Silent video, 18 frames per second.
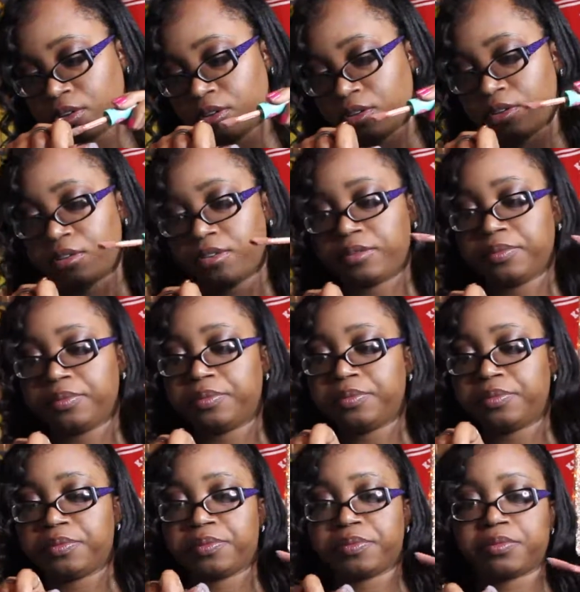
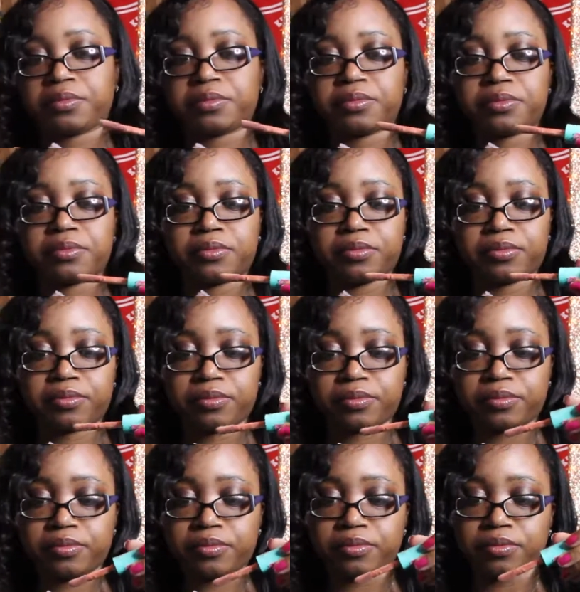
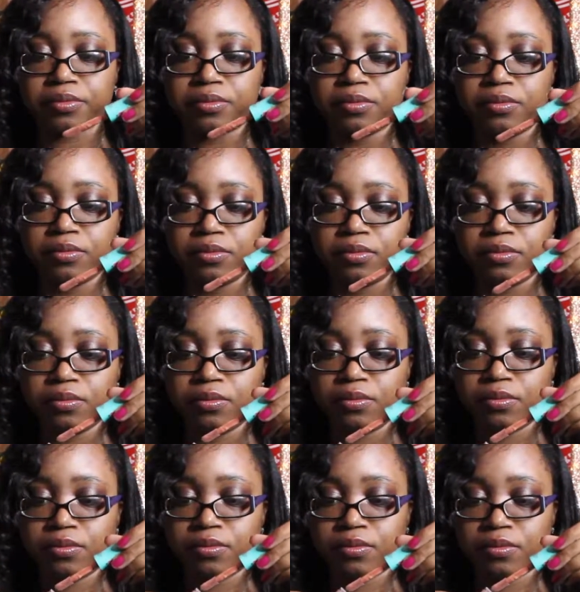
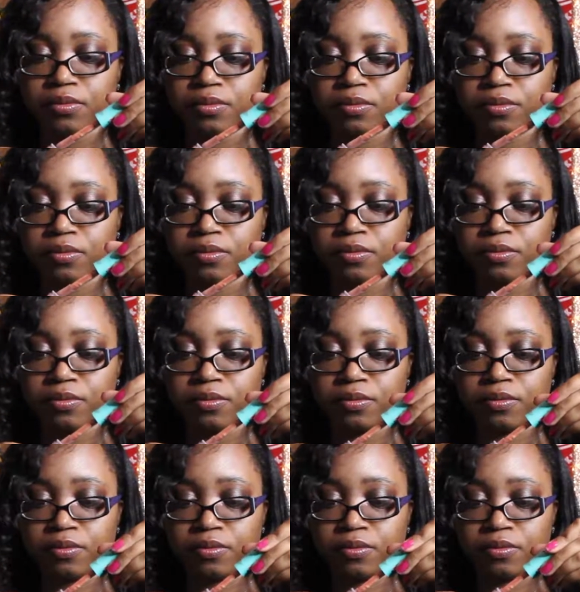
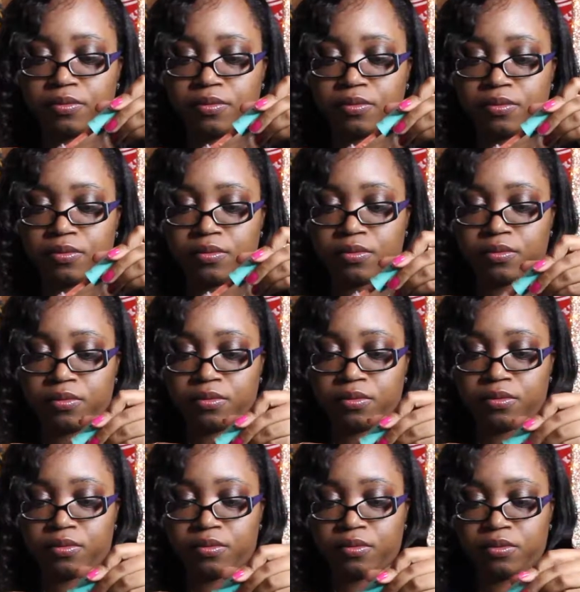
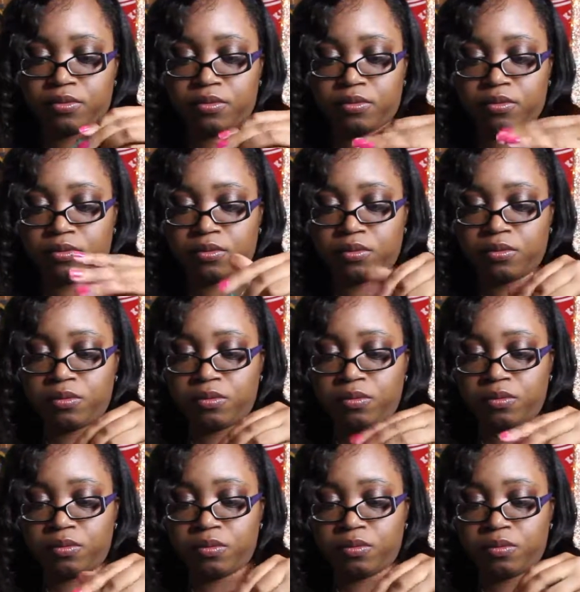
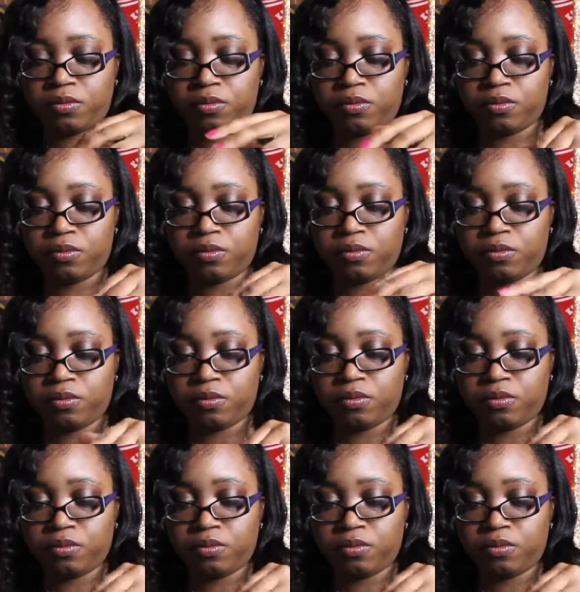Nothing is said.